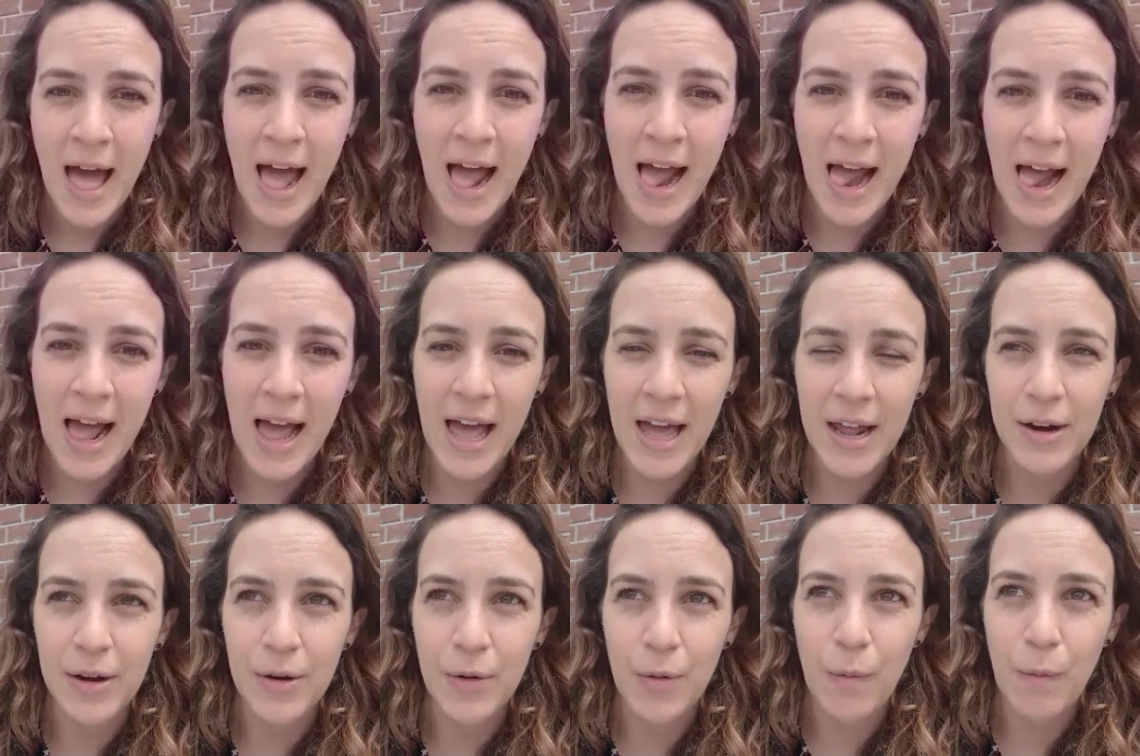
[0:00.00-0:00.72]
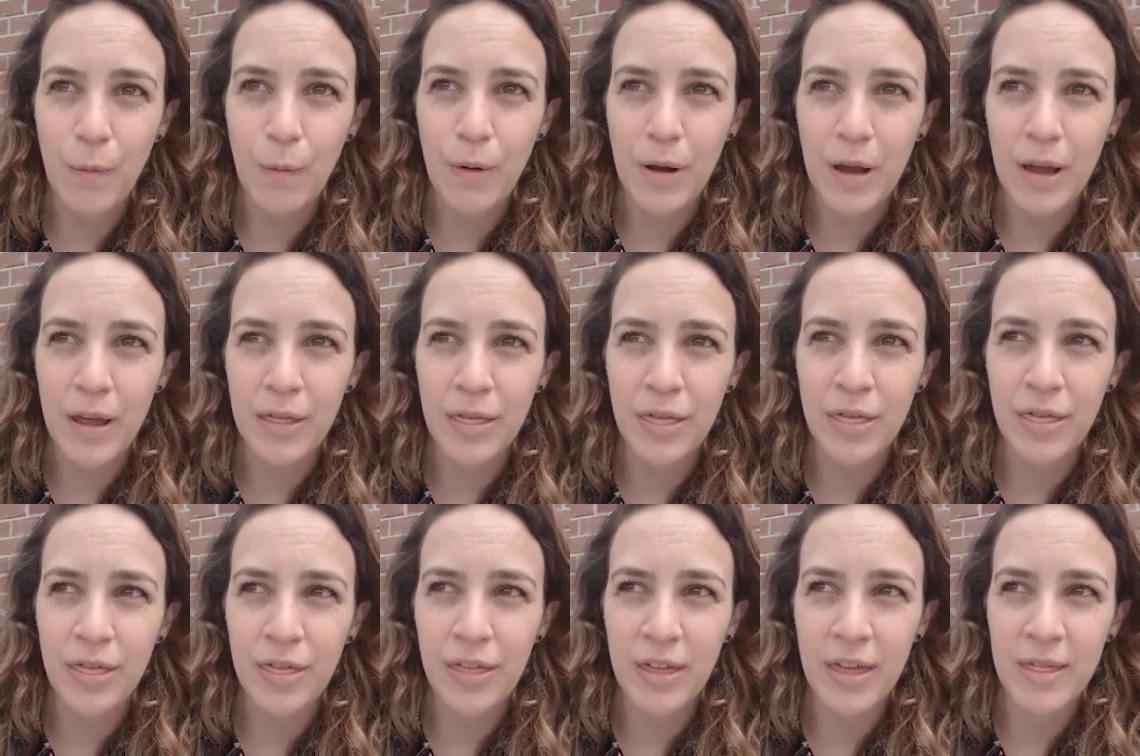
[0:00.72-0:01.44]
and
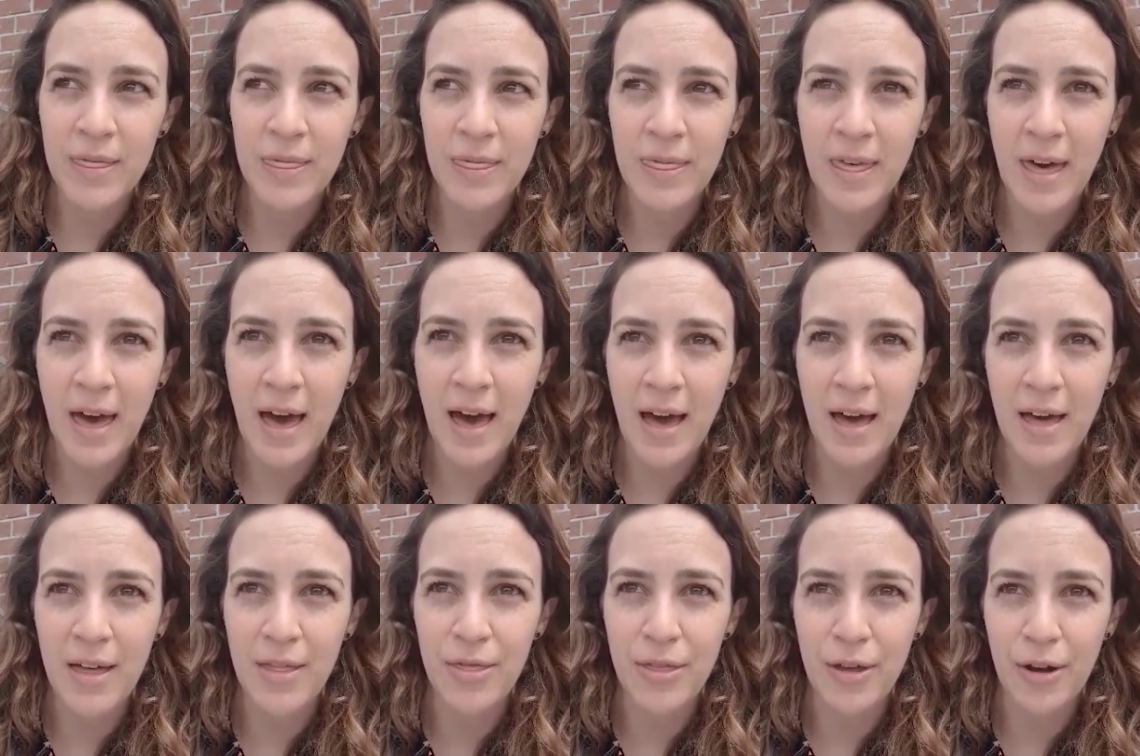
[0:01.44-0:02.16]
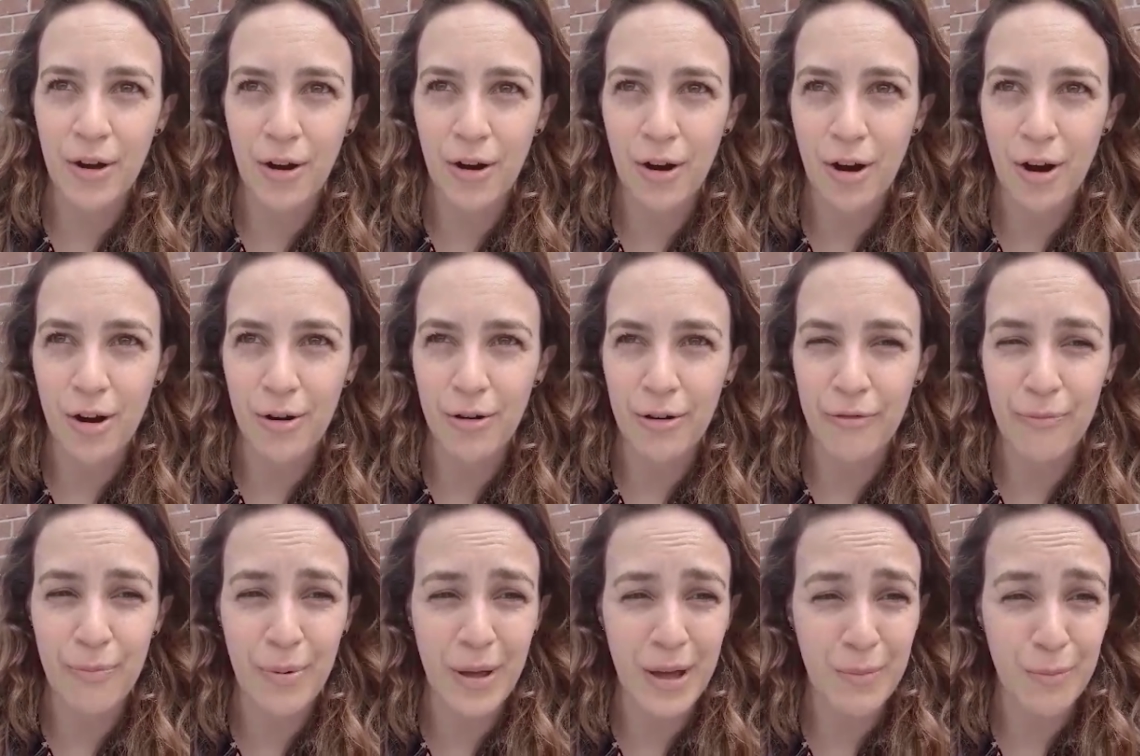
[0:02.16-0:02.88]
within that there
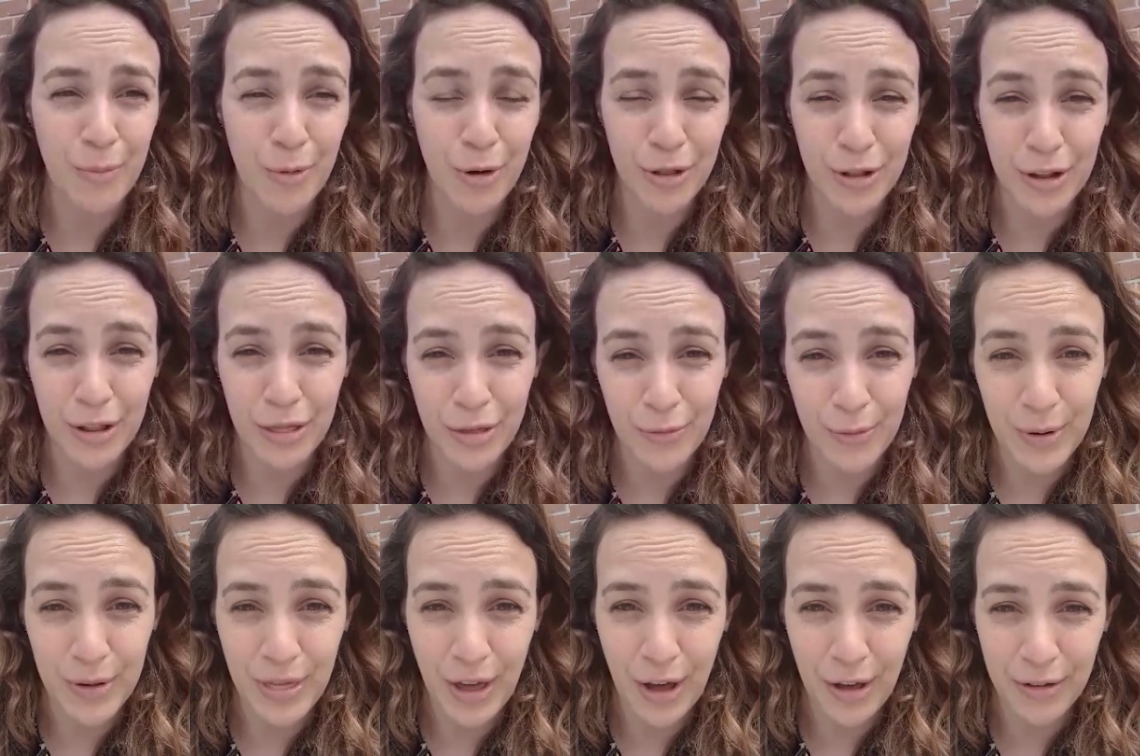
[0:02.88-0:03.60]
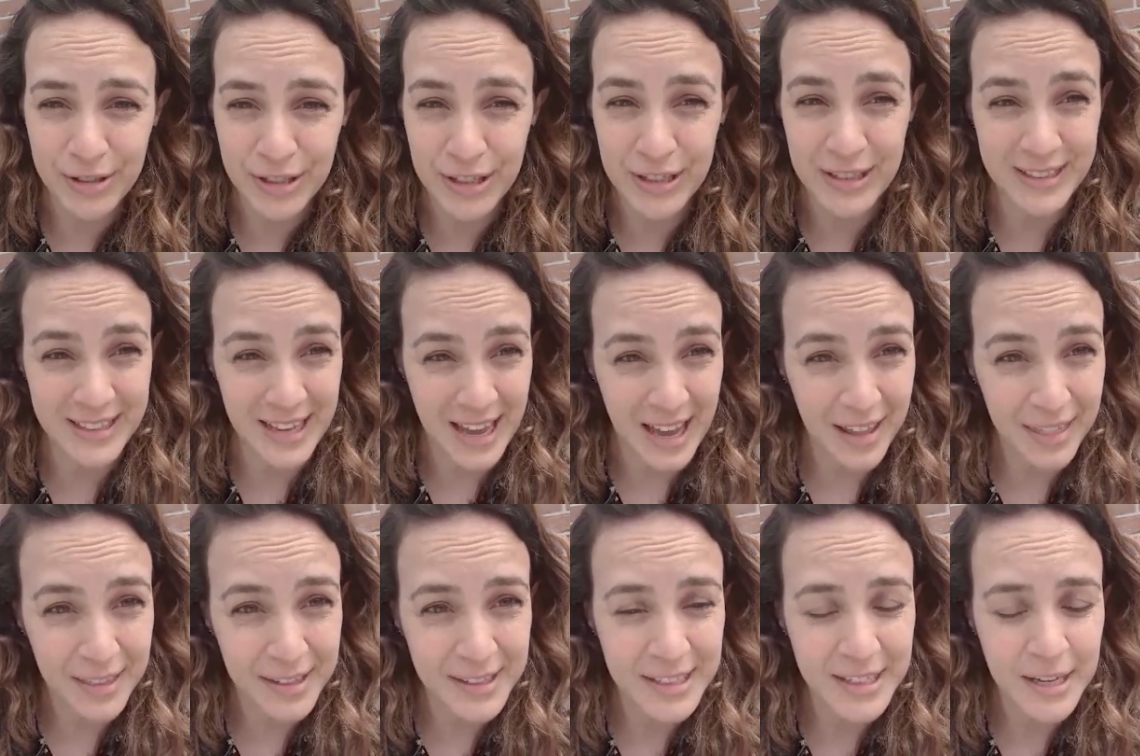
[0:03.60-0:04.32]
have been more than three thousand
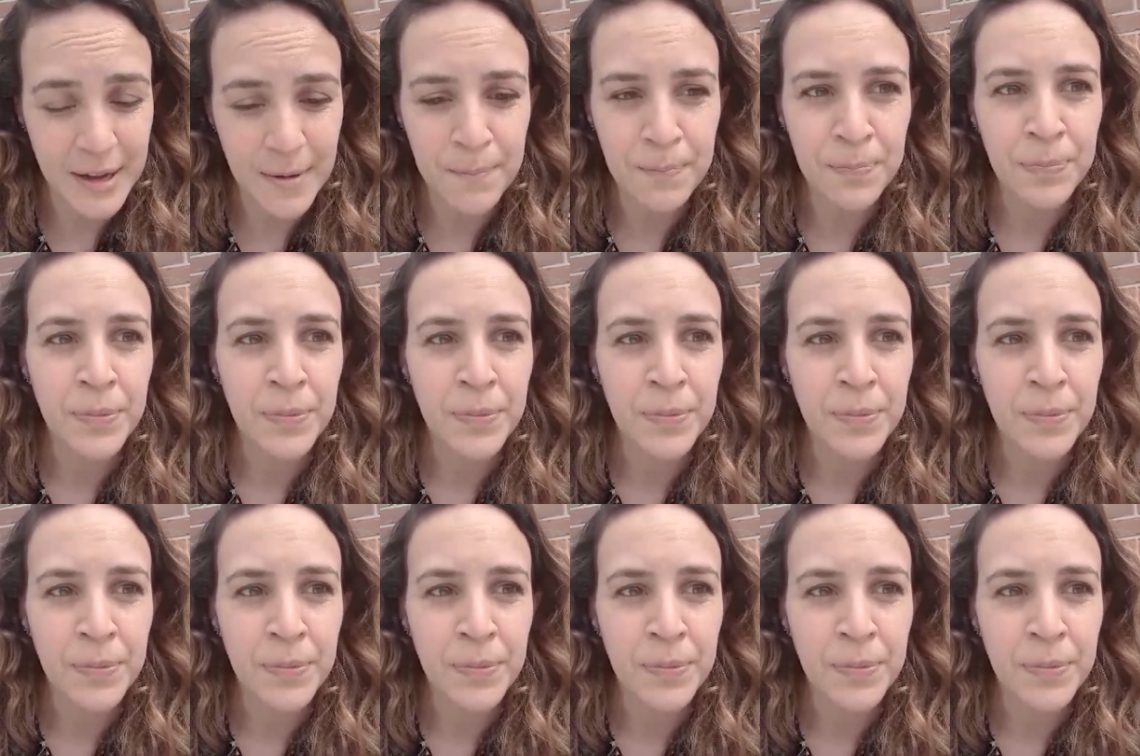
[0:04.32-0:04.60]
deaths.